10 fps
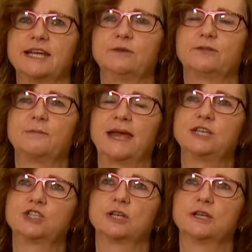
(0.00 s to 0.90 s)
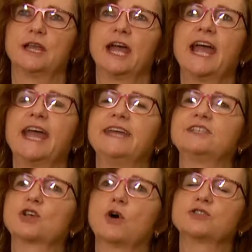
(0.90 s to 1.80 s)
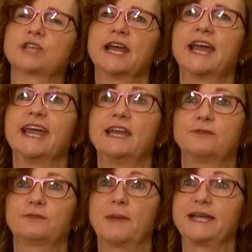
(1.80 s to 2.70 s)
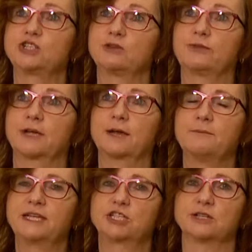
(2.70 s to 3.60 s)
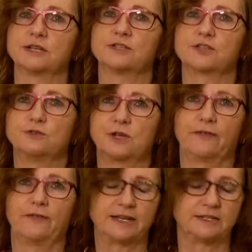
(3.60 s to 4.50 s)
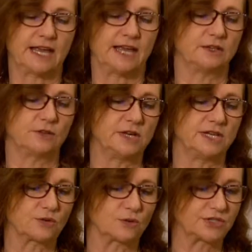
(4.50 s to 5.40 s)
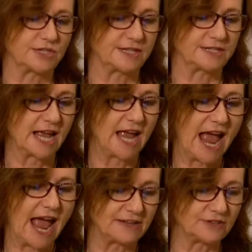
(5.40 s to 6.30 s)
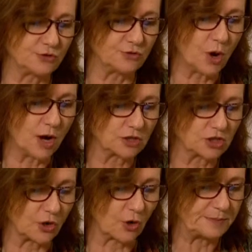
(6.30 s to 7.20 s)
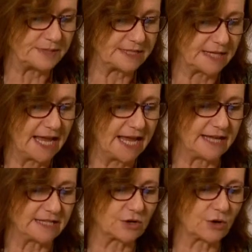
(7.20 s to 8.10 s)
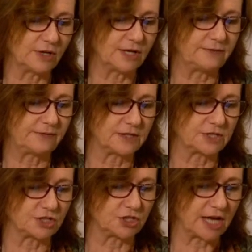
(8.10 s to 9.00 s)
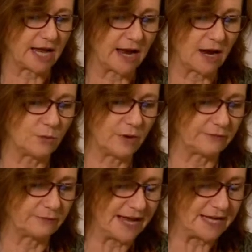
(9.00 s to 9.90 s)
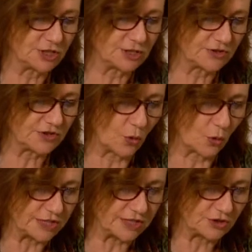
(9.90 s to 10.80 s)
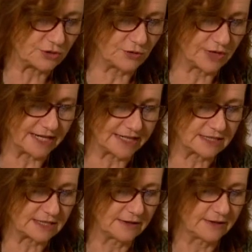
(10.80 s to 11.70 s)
information. It's got information for commissioners who can then take the resources and do workshops. It's got leaflets to share with patients, audit toolkit,